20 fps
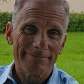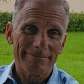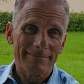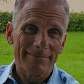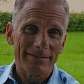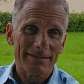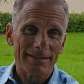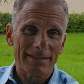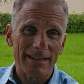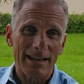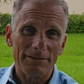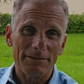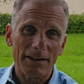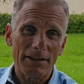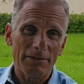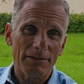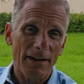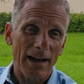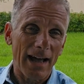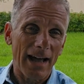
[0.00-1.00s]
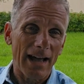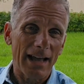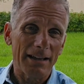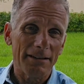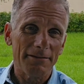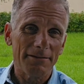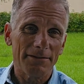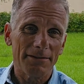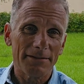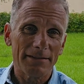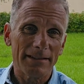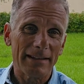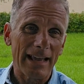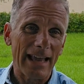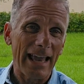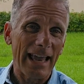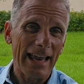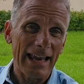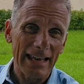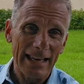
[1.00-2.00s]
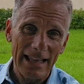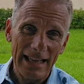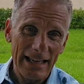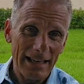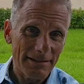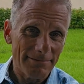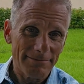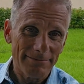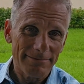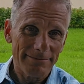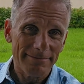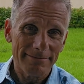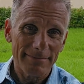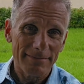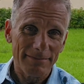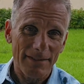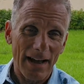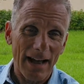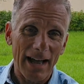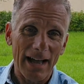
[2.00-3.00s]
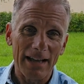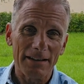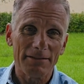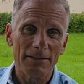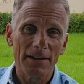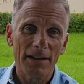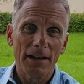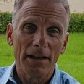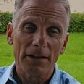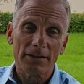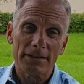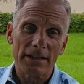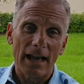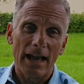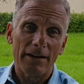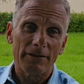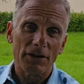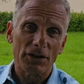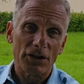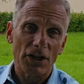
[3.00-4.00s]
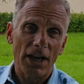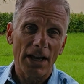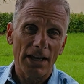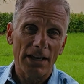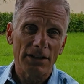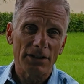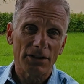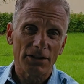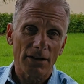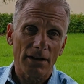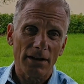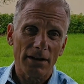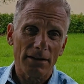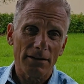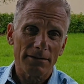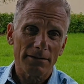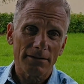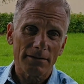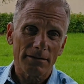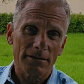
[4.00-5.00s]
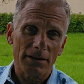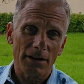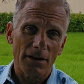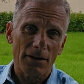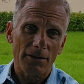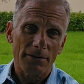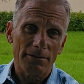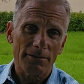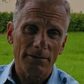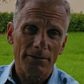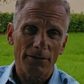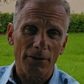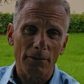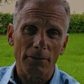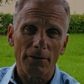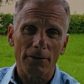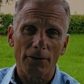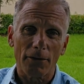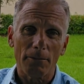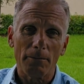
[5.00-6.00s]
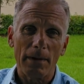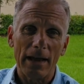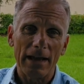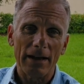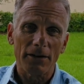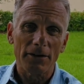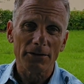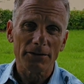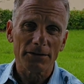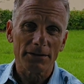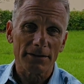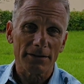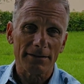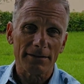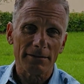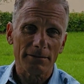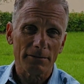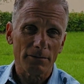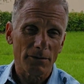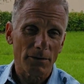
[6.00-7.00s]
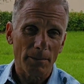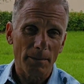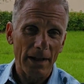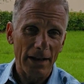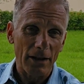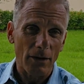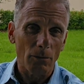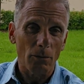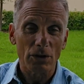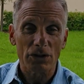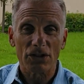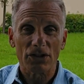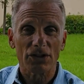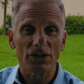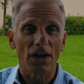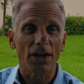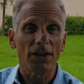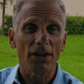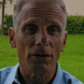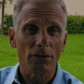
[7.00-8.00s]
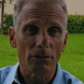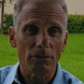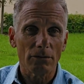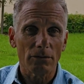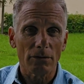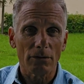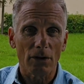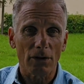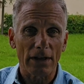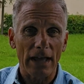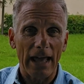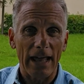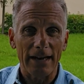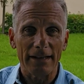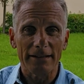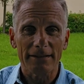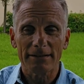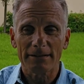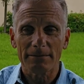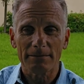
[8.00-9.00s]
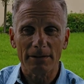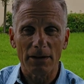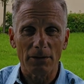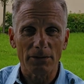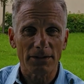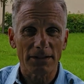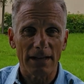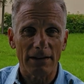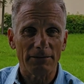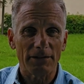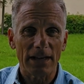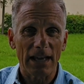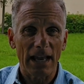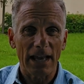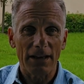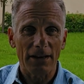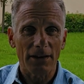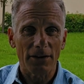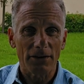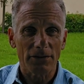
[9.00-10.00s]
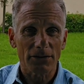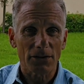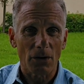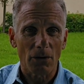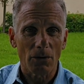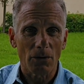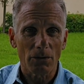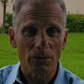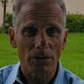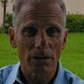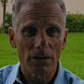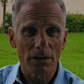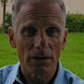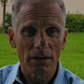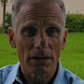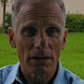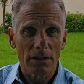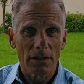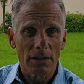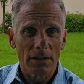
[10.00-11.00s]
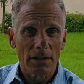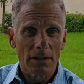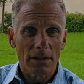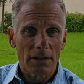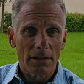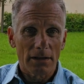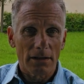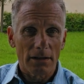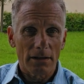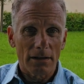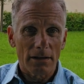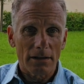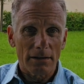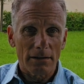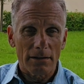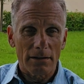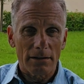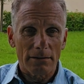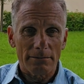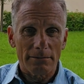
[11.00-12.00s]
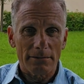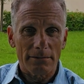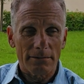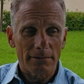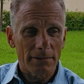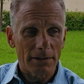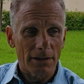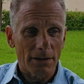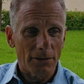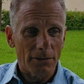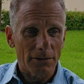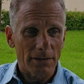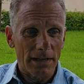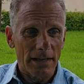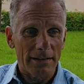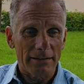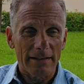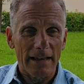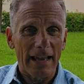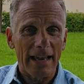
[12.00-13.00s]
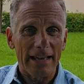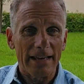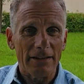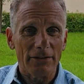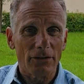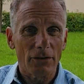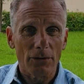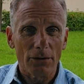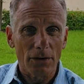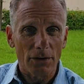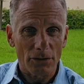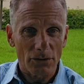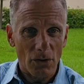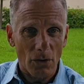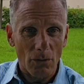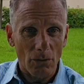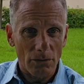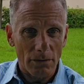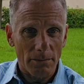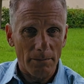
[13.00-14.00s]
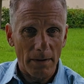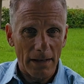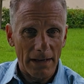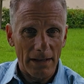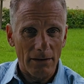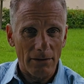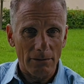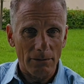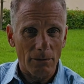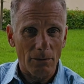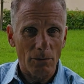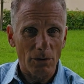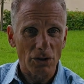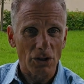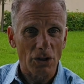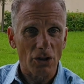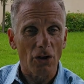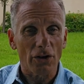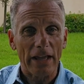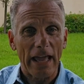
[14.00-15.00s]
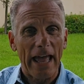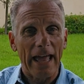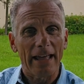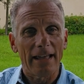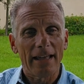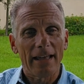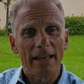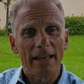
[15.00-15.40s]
75 to 85. Because the average age, for males, depending on which study you look at, is 78 years old, to 82 years old, depending on what you look at.